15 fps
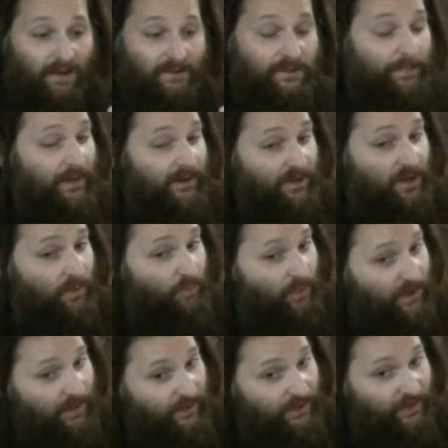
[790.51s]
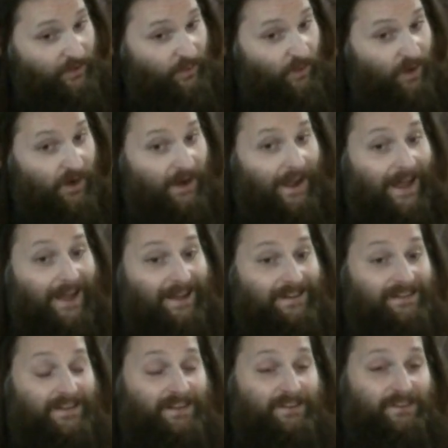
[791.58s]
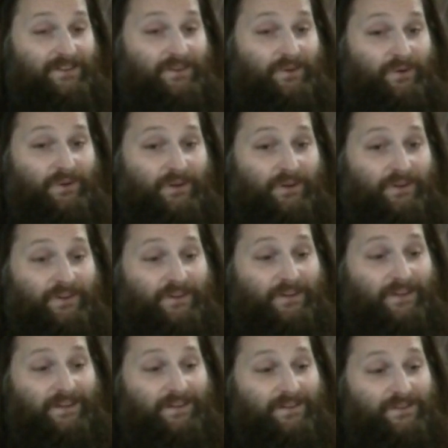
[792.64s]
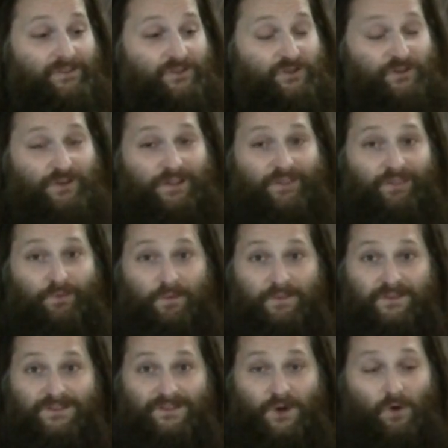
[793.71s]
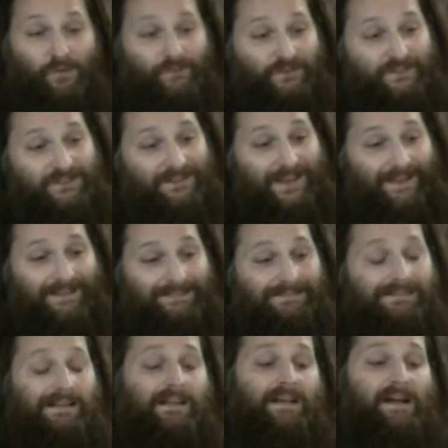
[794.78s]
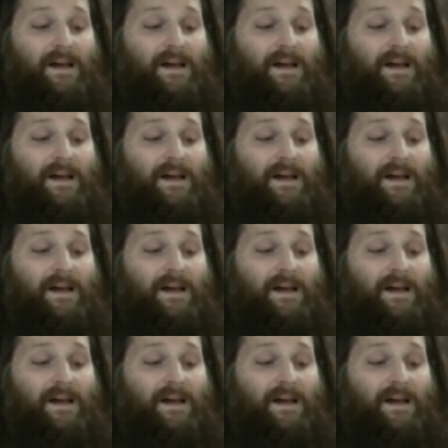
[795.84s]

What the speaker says: Depending on where you are at in your journey through the Scoville scale,